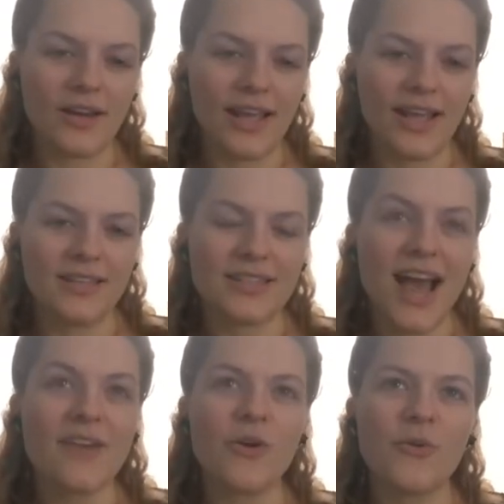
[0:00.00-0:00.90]
And
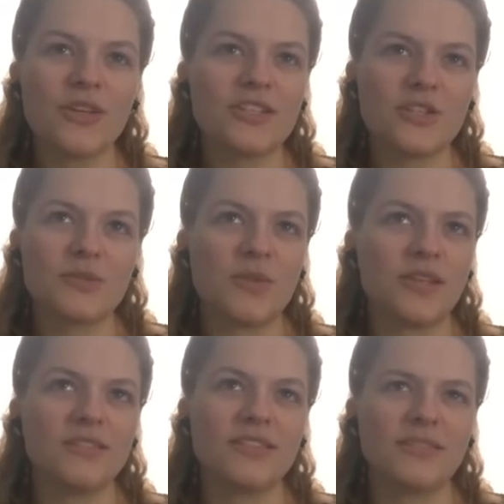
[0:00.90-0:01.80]
I've always just
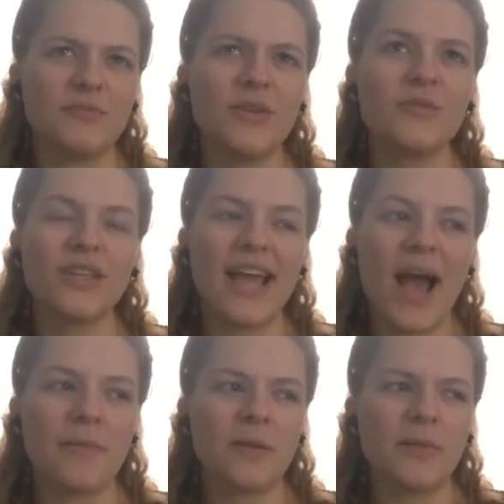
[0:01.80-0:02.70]
been really
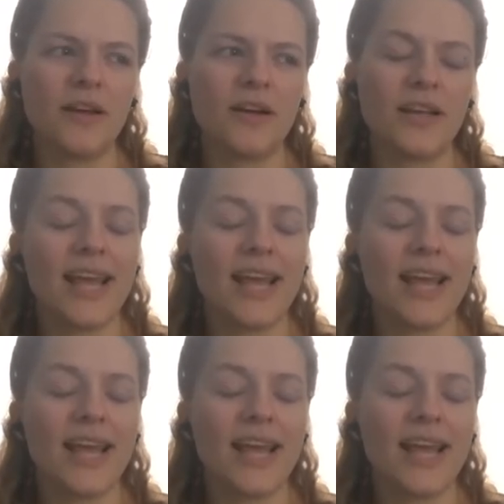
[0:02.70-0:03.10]
happy to play on it.